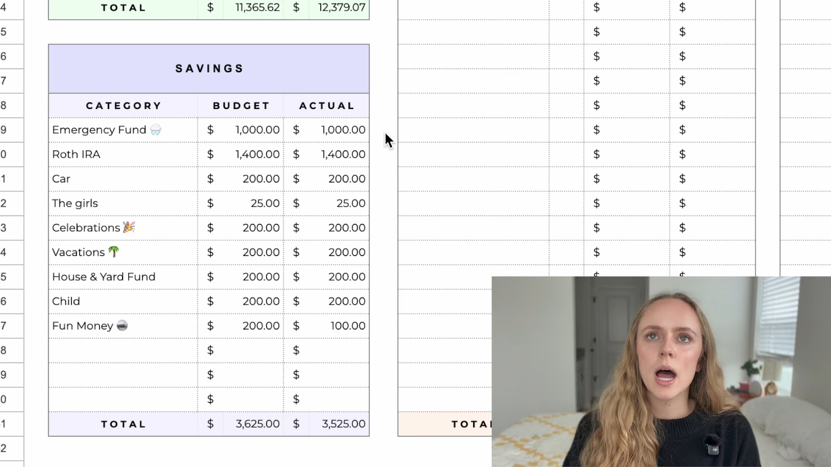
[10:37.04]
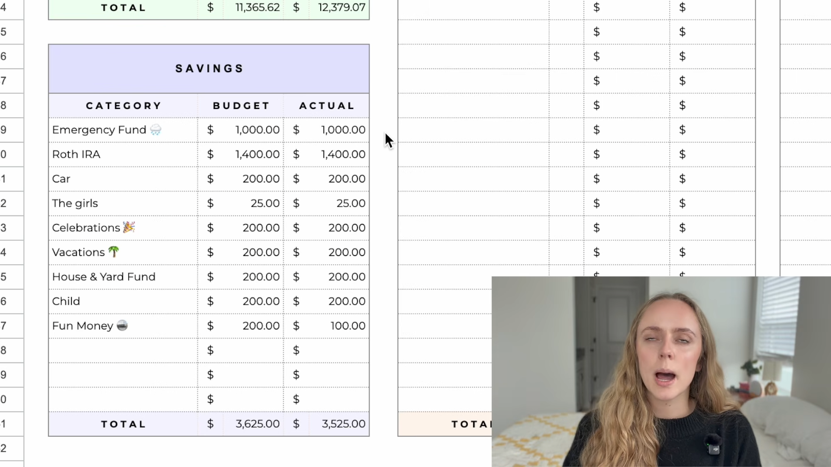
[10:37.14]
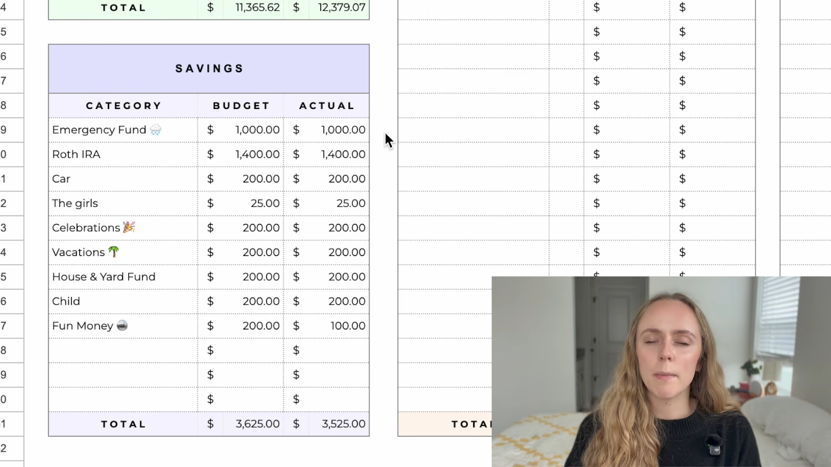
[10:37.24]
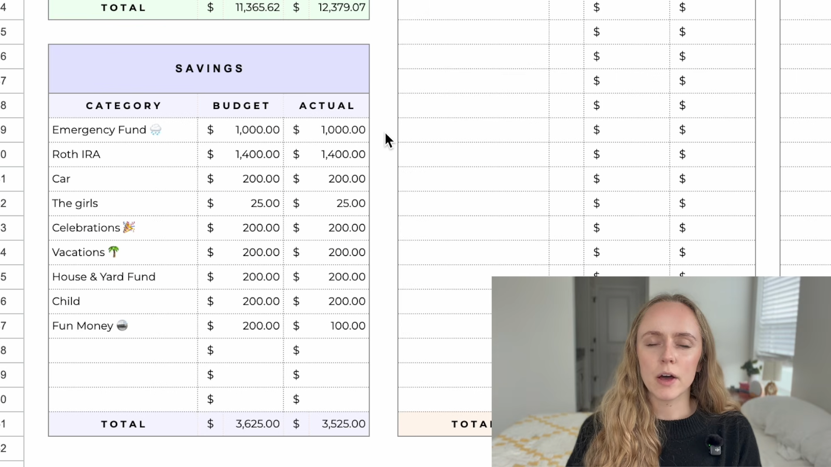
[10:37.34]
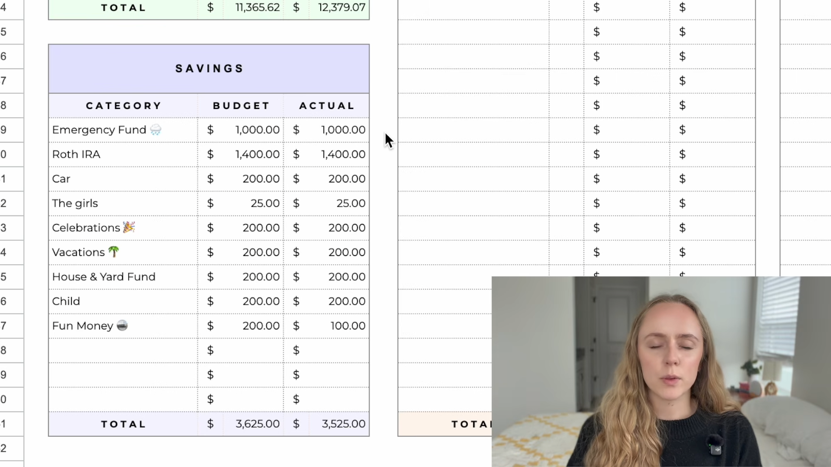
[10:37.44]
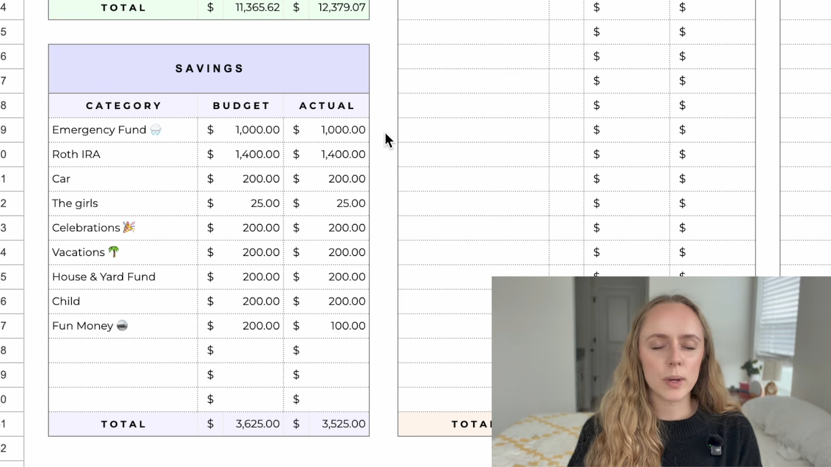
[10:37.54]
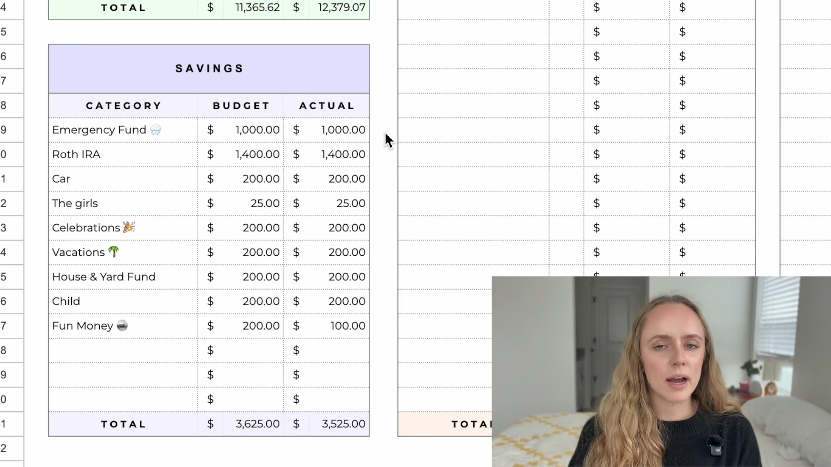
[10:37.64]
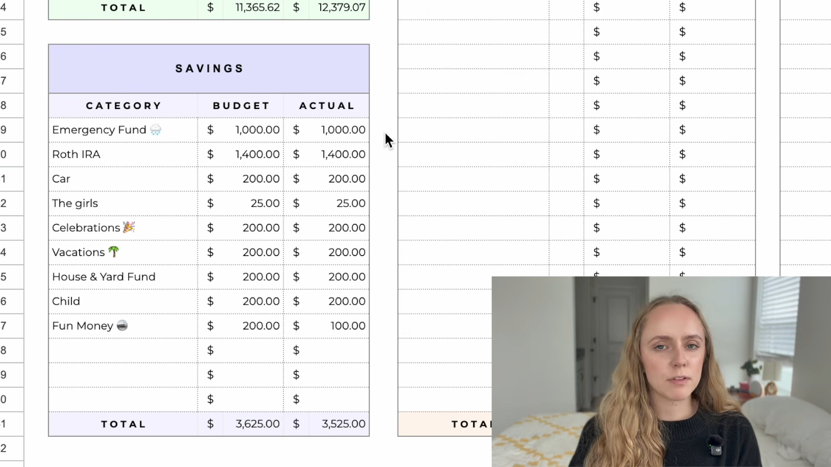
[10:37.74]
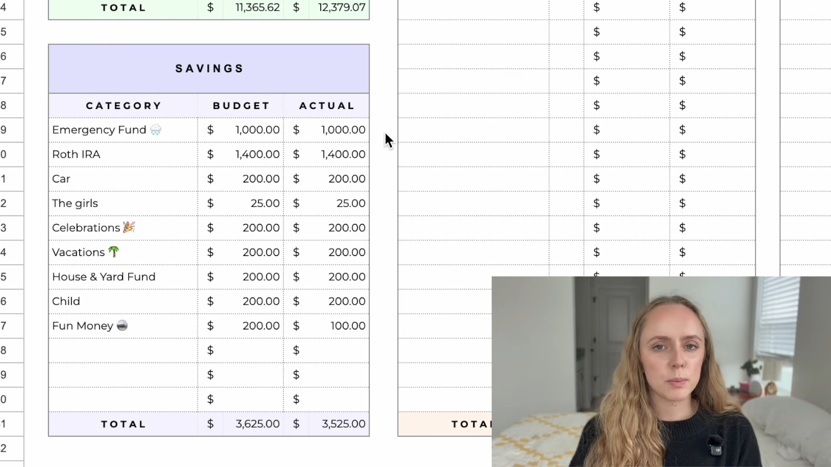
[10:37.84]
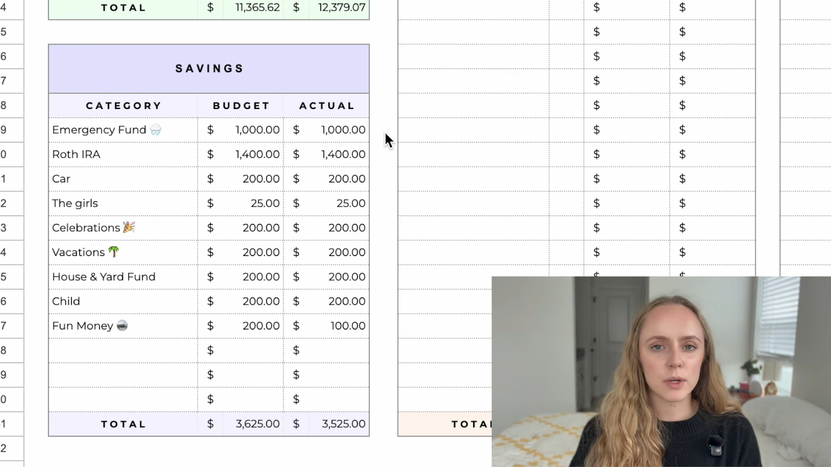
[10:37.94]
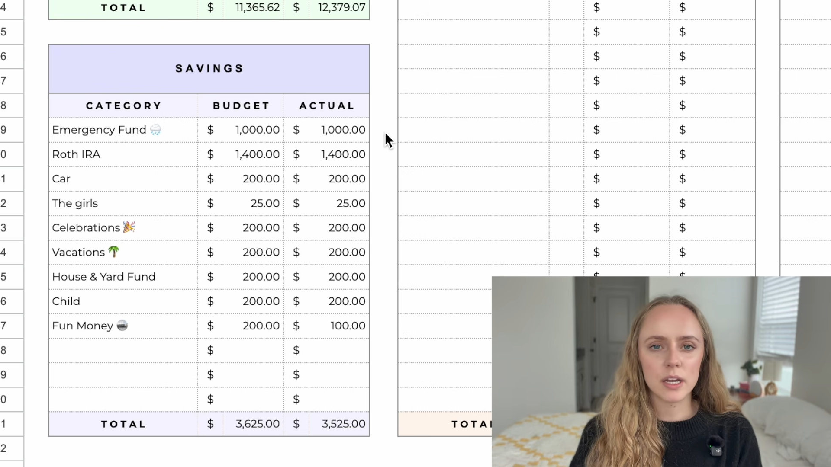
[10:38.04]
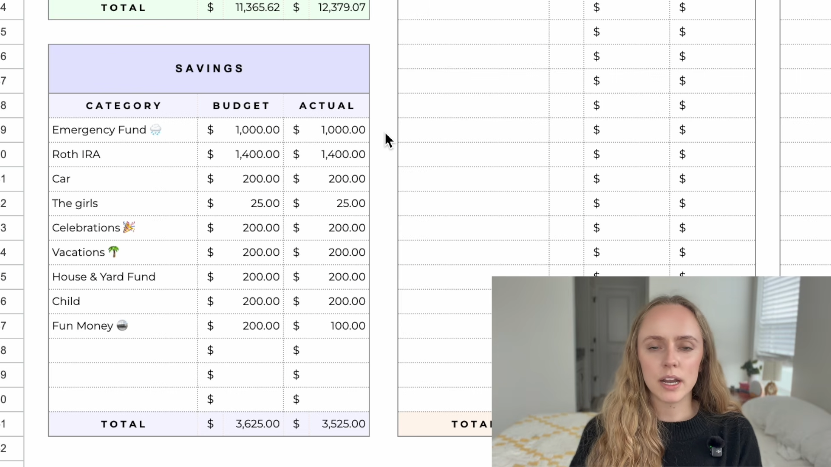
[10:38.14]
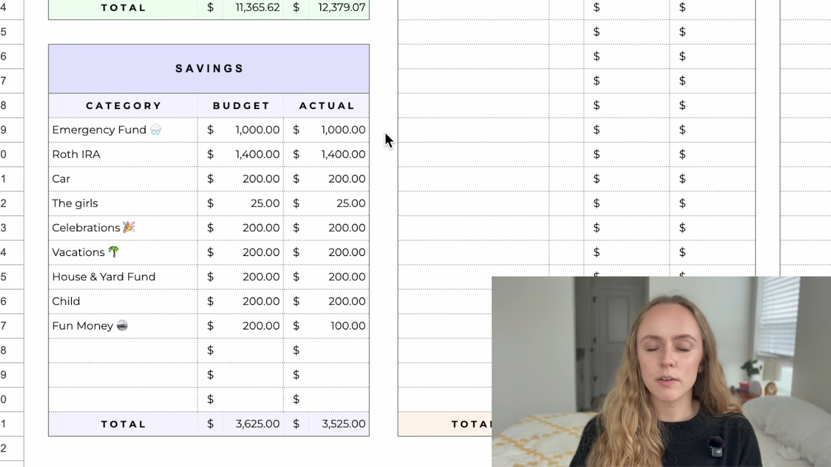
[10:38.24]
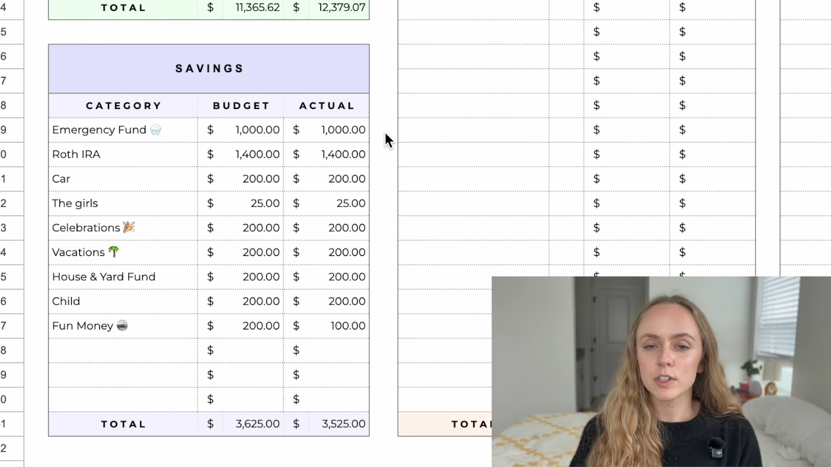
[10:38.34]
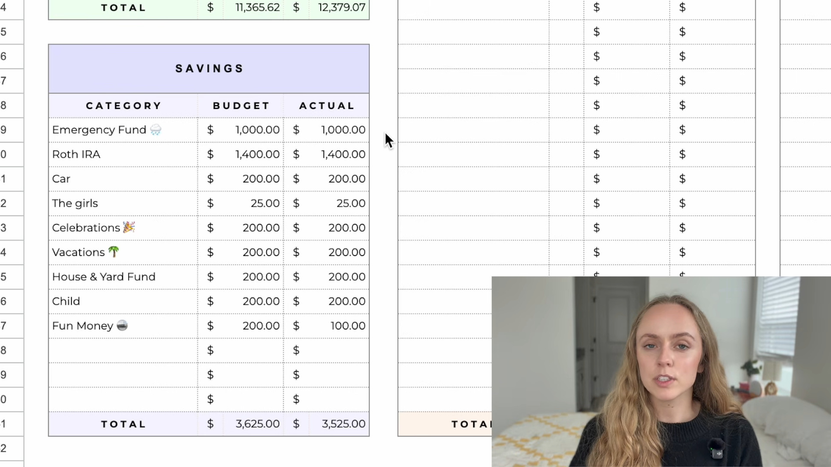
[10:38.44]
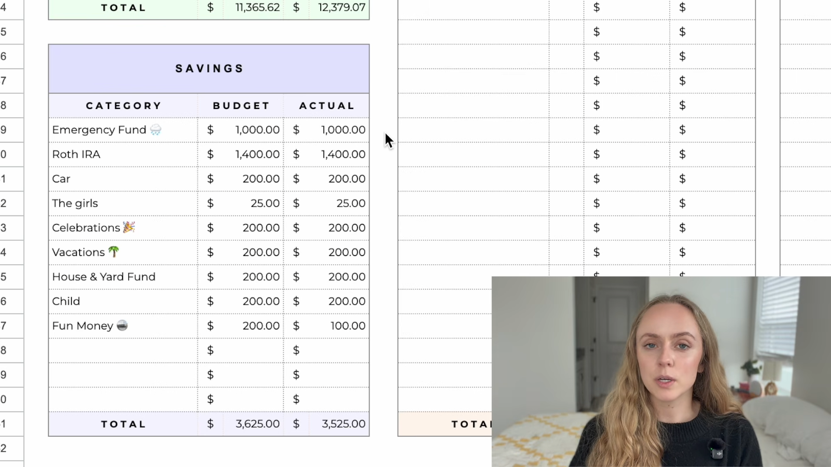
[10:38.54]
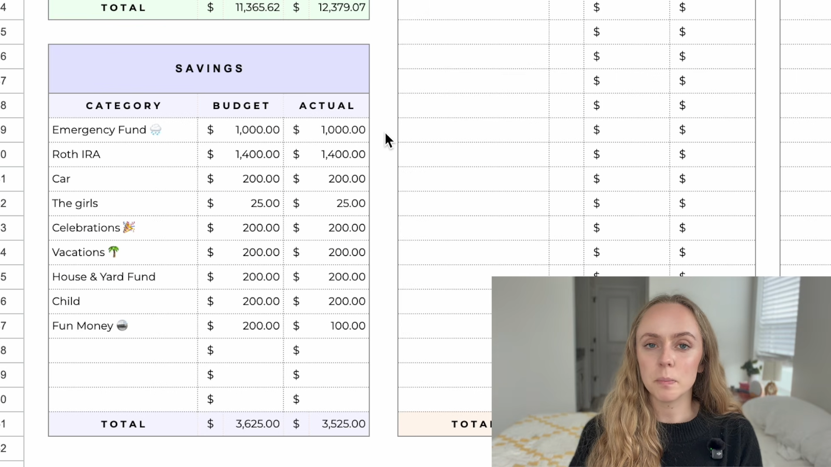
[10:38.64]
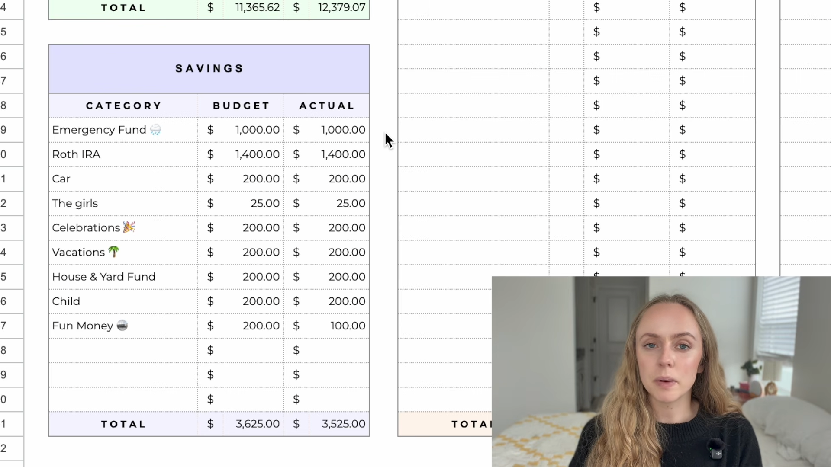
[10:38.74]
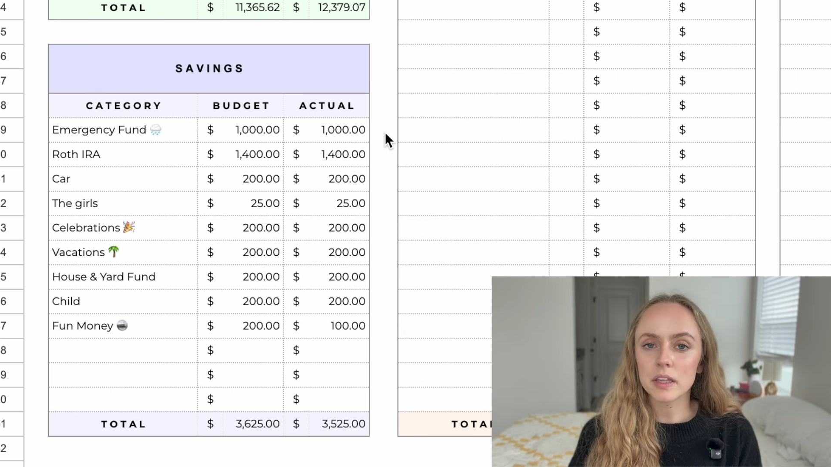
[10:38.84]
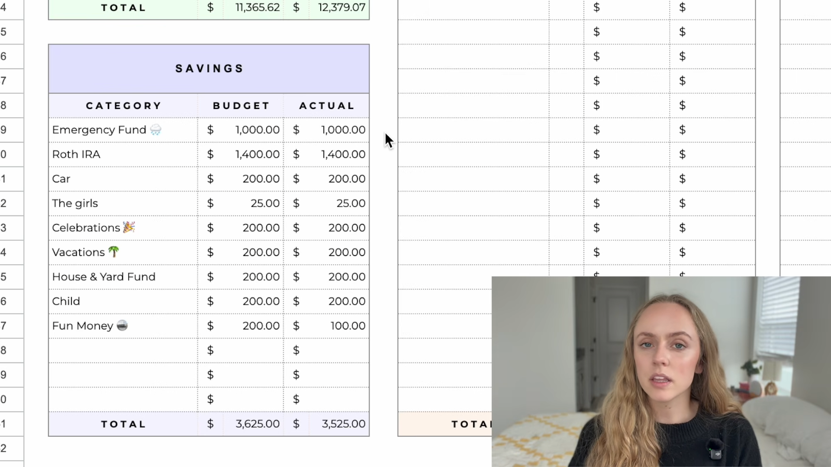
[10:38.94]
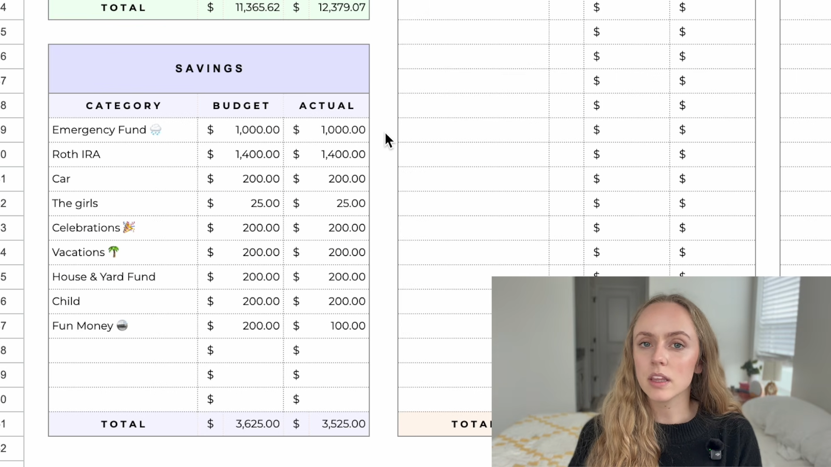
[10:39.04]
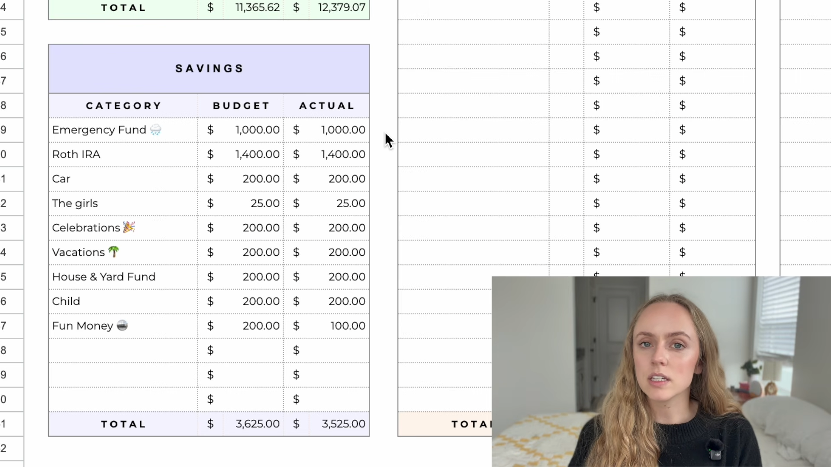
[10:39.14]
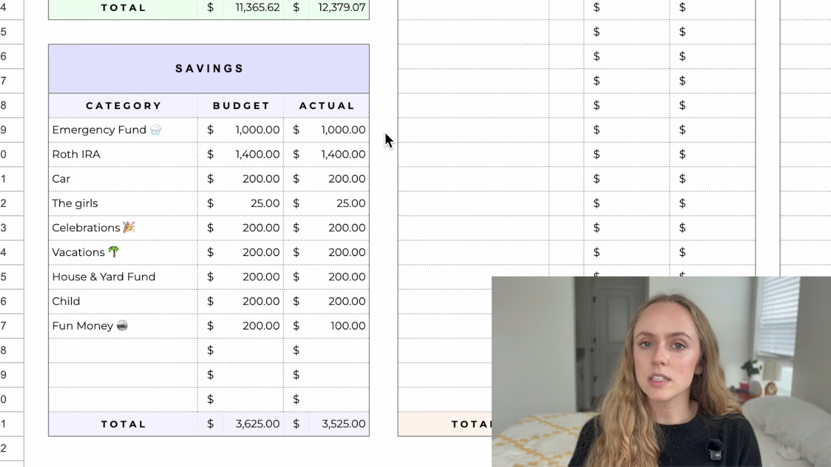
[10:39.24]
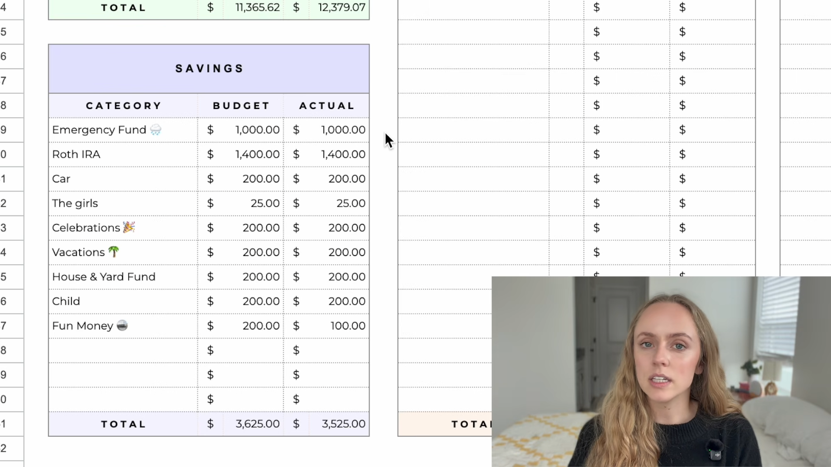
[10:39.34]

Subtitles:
amount that we have to put in every single month this